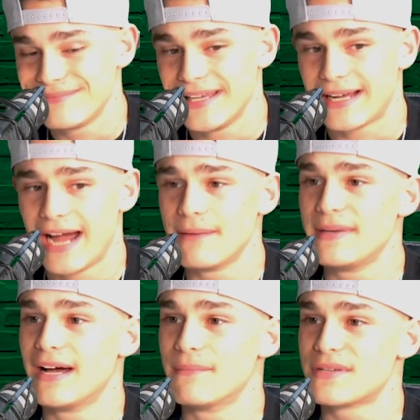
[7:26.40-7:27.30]
it kind of
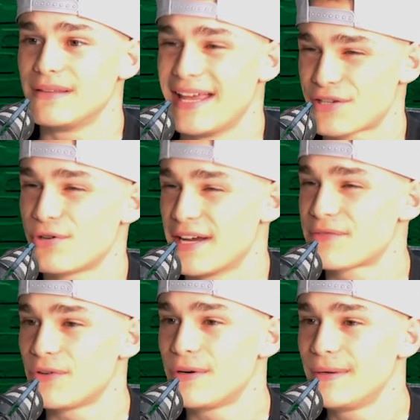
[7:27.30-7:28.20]
becomes less
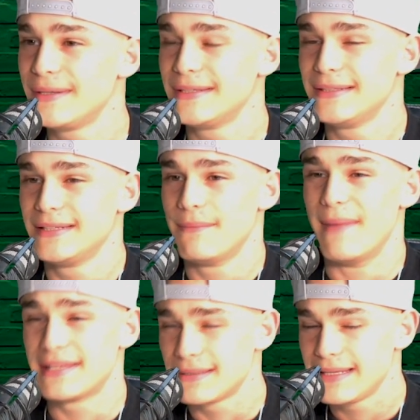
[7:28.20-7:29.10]
stressful
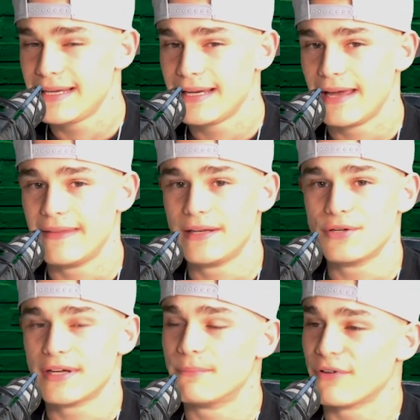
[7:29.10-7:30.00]
mentally, and then
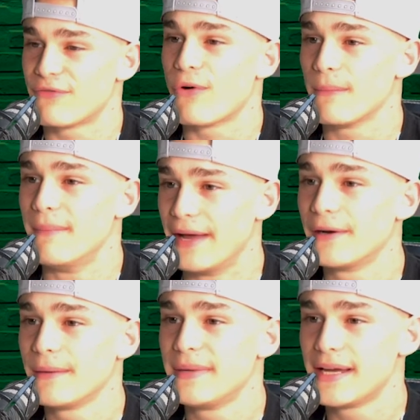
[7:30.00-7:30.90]
you can perform
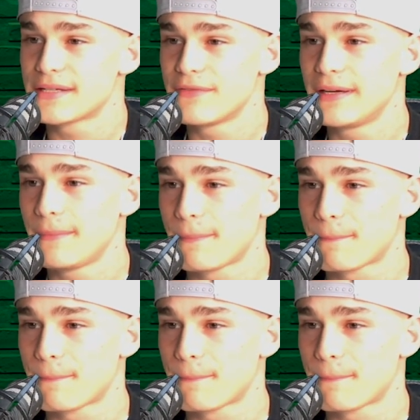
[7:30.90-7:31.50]
better because of it.